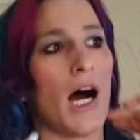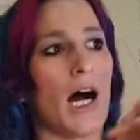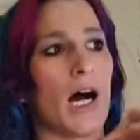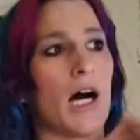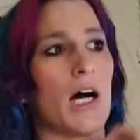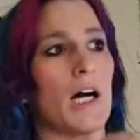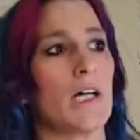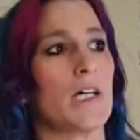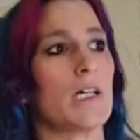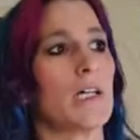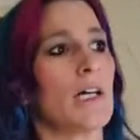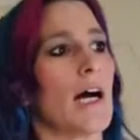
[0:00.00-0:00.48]

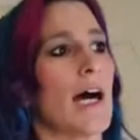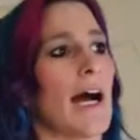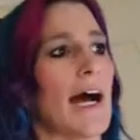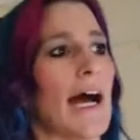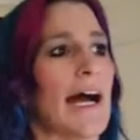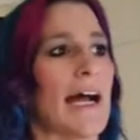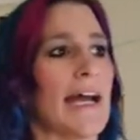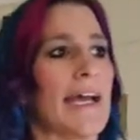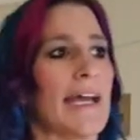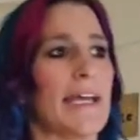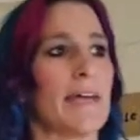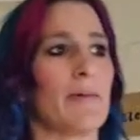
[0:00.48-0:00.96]
I
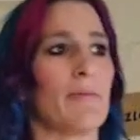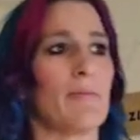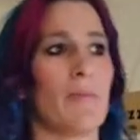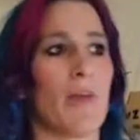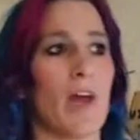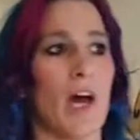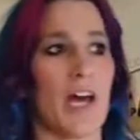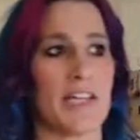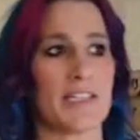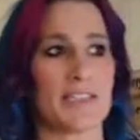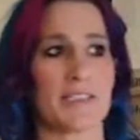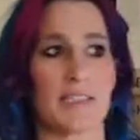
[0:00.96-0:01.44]

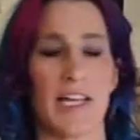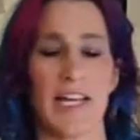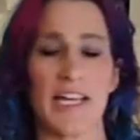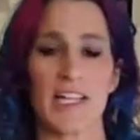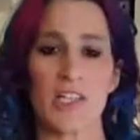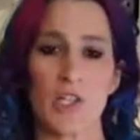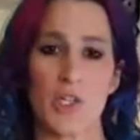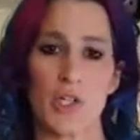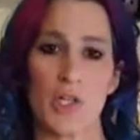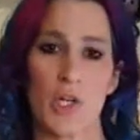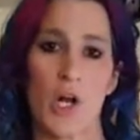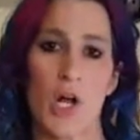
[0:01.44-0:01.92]
am not as
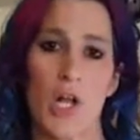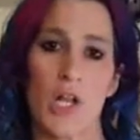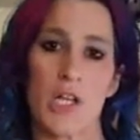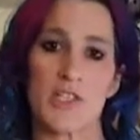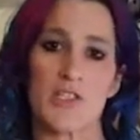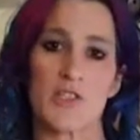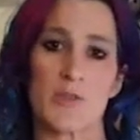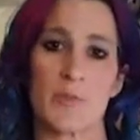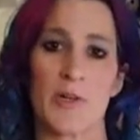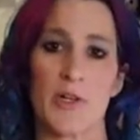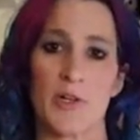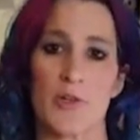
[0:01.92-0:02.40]
likely to call
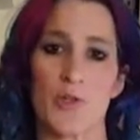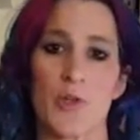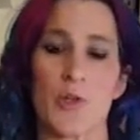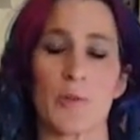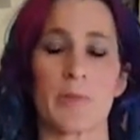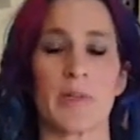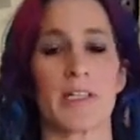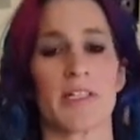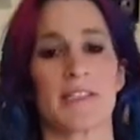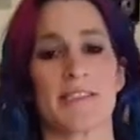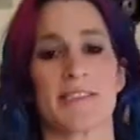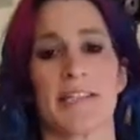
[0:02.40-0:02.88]
it
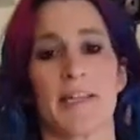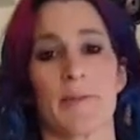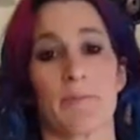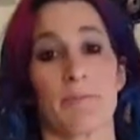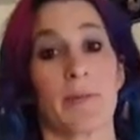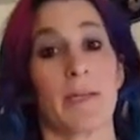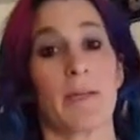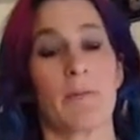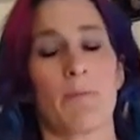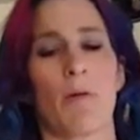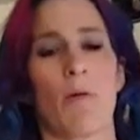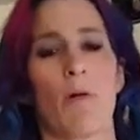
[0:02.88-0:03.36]
spiritual because
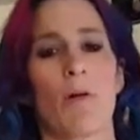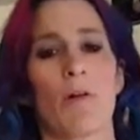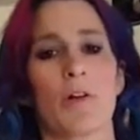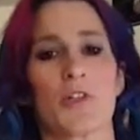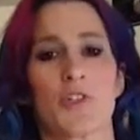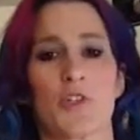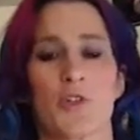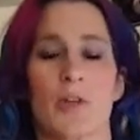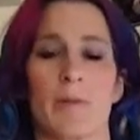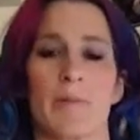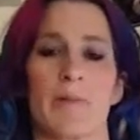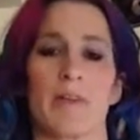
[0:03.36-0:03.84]
then people
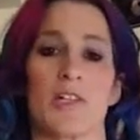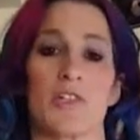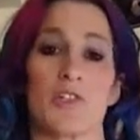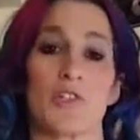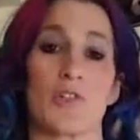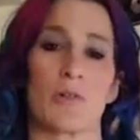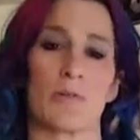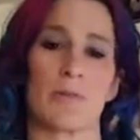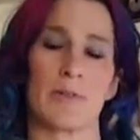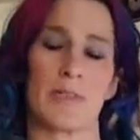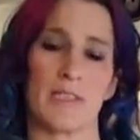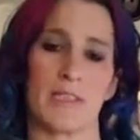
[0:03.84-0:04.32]
attribute it
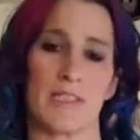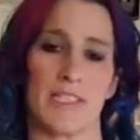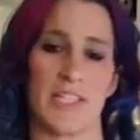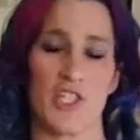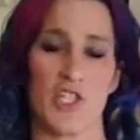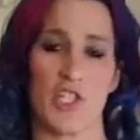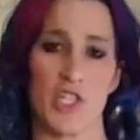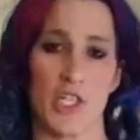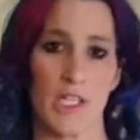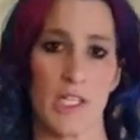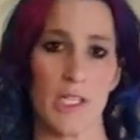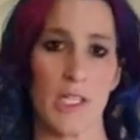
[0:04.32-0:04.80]
to
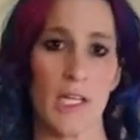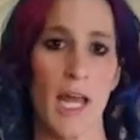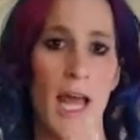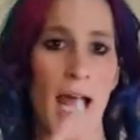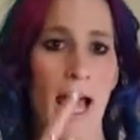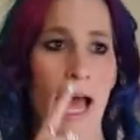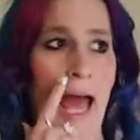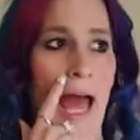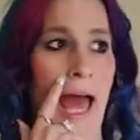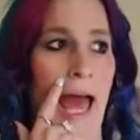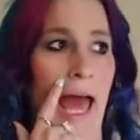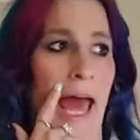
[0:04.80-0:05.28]
religion,
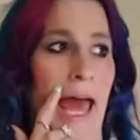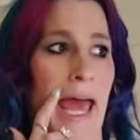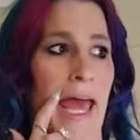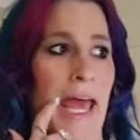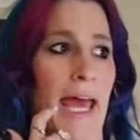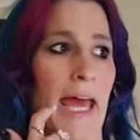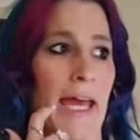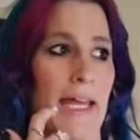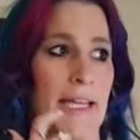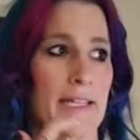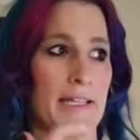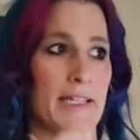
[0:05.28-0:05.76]

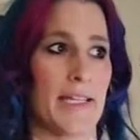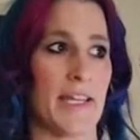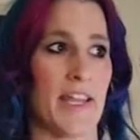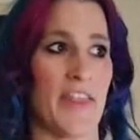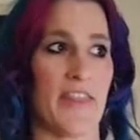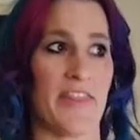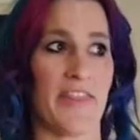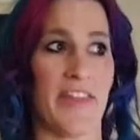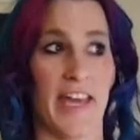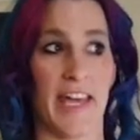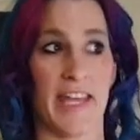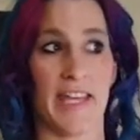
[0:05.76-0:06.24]
and
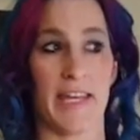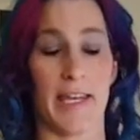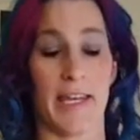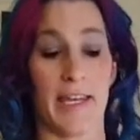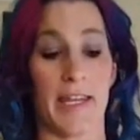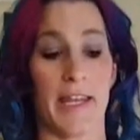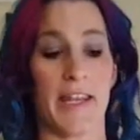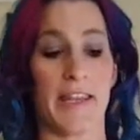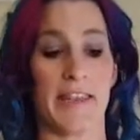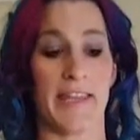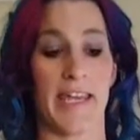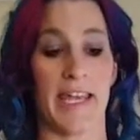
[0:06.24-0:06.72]

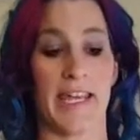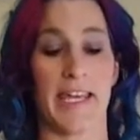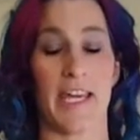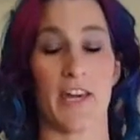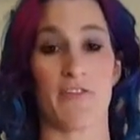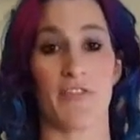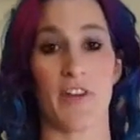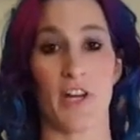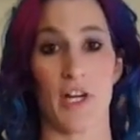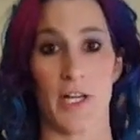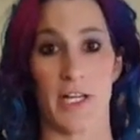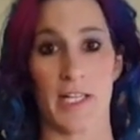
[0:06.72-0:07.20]
then they
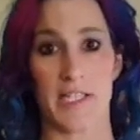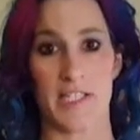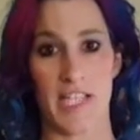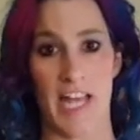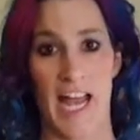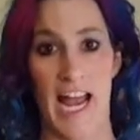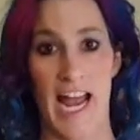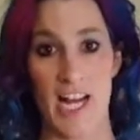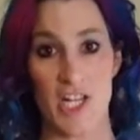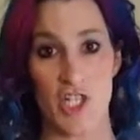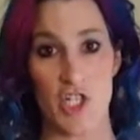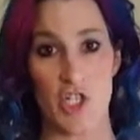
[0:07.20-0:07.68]
get very
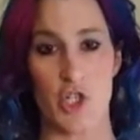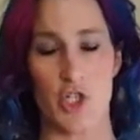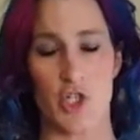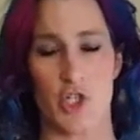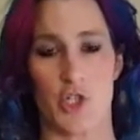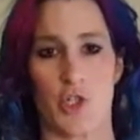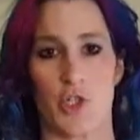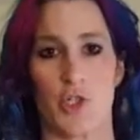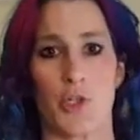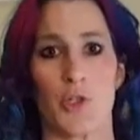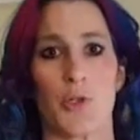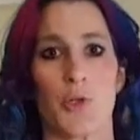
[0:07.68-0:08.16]
attached
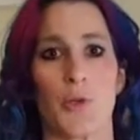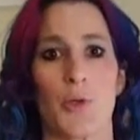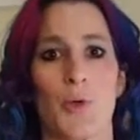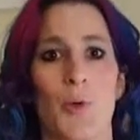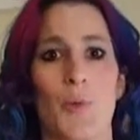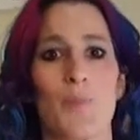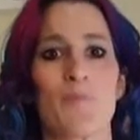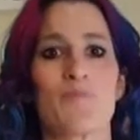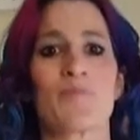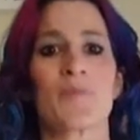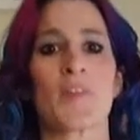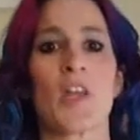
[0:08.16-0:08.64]

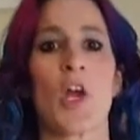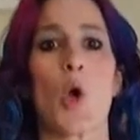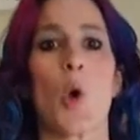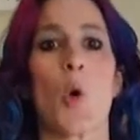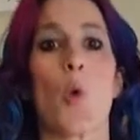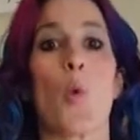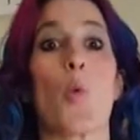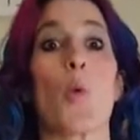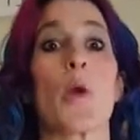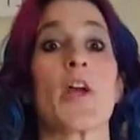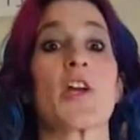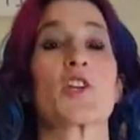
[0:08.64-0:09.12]
to
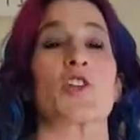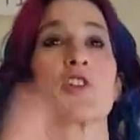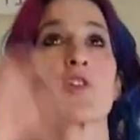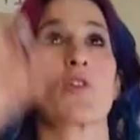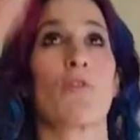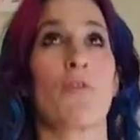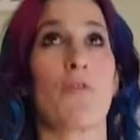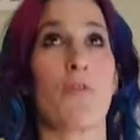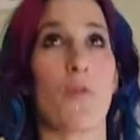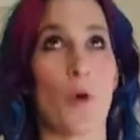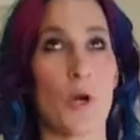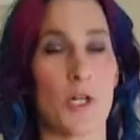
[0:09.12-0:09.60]
which
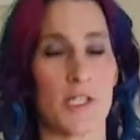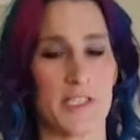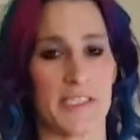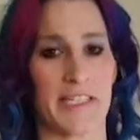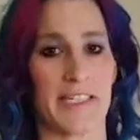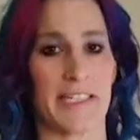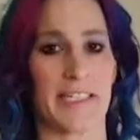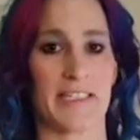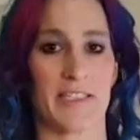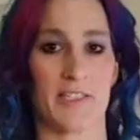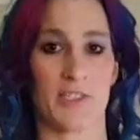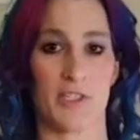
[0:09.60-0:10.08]

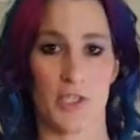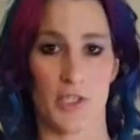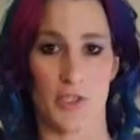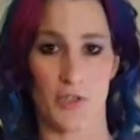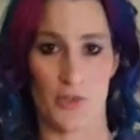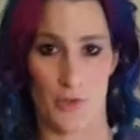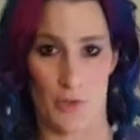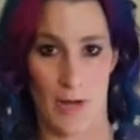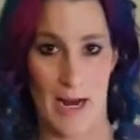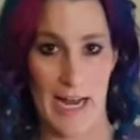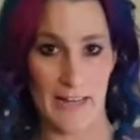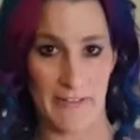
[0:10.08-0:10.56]
force it is
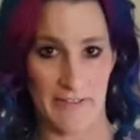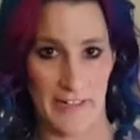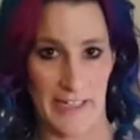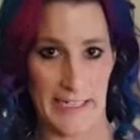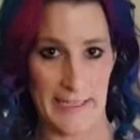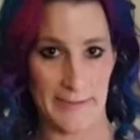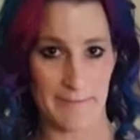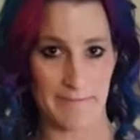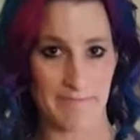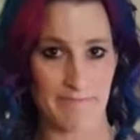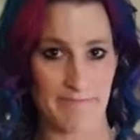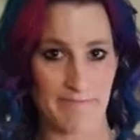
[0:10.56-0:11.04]

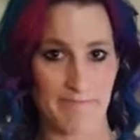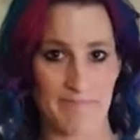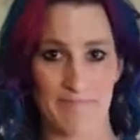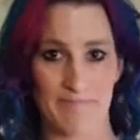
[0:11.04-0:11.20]
driving.